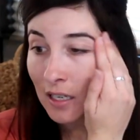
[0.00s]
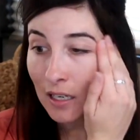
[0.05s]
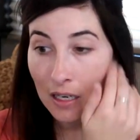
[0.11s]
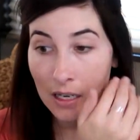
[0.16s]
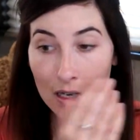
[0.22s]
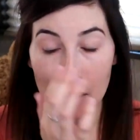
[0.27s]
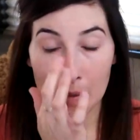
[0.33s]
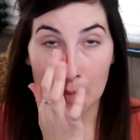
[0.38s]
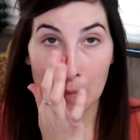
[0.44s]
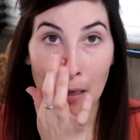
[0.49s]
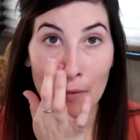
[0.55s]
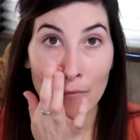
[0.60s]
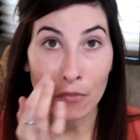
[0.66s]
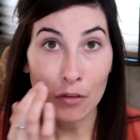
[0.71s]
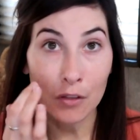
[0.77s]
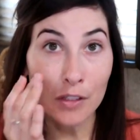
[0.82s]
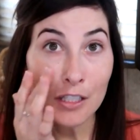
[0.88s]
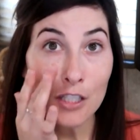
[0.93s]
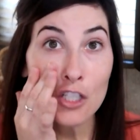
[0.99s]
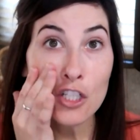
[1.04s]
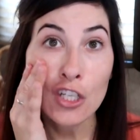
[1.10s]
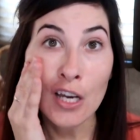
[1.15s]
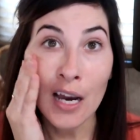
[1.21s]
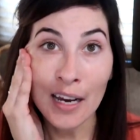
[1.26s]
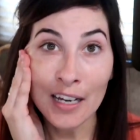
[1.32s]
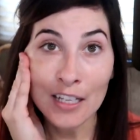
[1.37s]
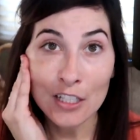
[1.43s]
I'm really
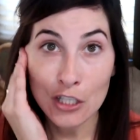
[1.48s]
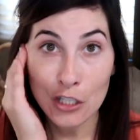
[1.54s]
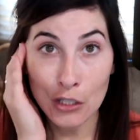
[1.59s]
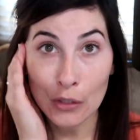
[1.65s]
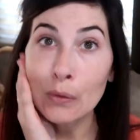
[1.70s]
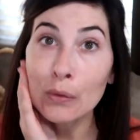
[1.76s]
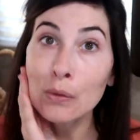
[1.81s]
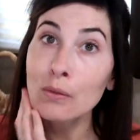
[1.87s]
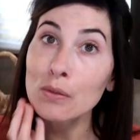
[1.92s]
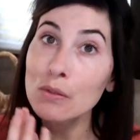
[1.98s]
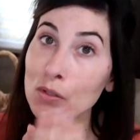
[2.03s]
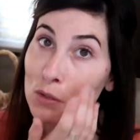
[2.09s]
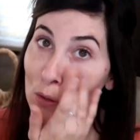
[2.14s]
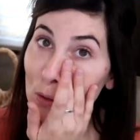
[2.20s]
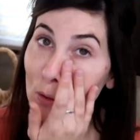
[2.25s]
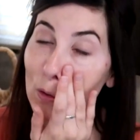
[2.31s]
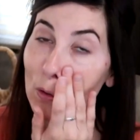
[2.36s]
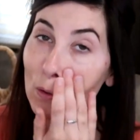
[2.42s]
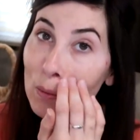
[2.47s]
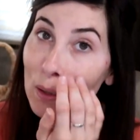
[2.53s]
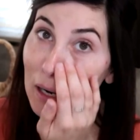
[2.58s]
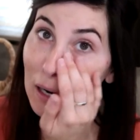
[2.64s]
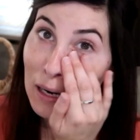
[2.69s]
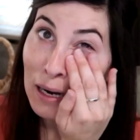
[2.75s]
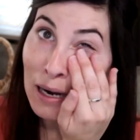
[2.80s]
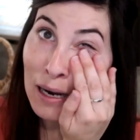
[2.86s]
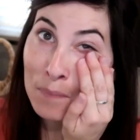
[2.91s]
shy too, so
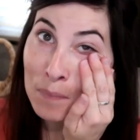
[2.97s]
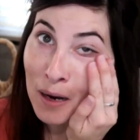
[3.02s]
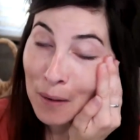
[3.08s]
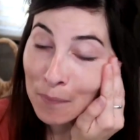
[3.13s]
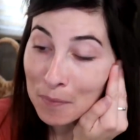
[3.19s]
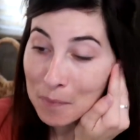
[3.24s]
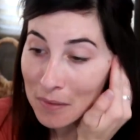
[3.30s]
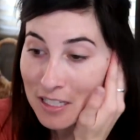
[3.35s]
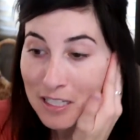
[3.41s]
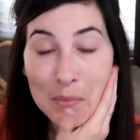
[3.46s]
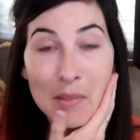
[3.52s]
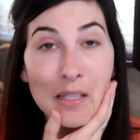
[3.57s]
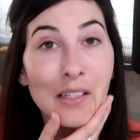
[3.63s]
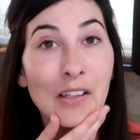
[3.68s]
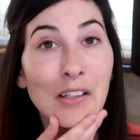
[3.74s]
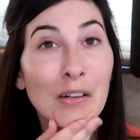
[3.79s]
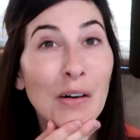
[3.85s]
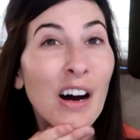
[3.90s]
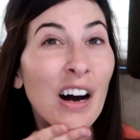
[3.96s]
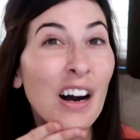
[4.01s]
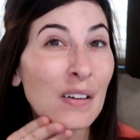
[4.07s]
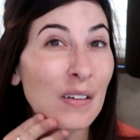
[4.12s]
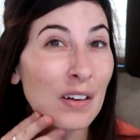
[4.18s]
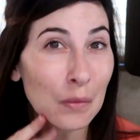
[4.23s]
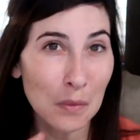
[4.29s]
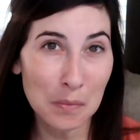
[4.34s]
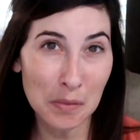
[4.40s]
it probably makes me a little
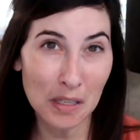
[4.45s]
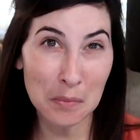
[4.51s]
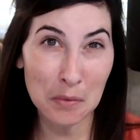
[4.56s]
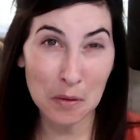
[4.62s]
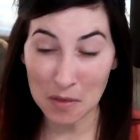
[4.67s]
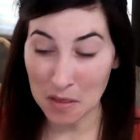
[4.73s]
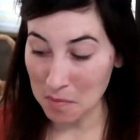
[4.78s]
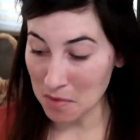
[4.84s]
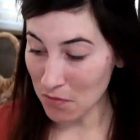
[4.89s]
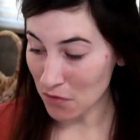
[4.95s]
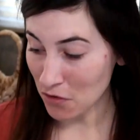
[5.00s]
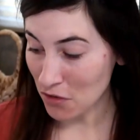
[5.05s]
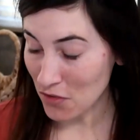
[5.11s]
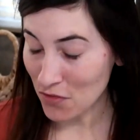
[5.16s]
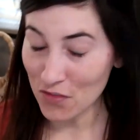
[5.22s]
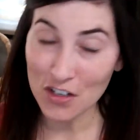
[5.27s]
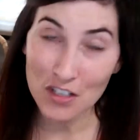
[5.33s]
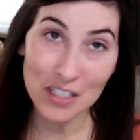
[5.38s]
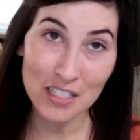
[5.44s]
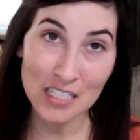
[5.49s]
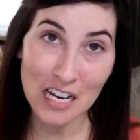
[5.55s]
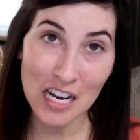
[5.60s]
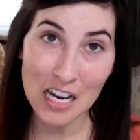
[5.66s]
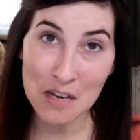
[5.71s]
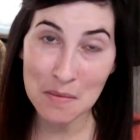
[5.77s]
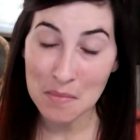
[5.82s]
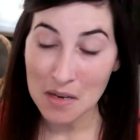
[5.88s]
awkward when people meet me for the first
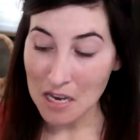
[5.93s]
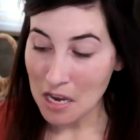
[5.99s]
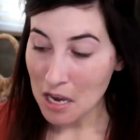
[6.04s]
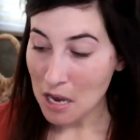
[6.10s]
time,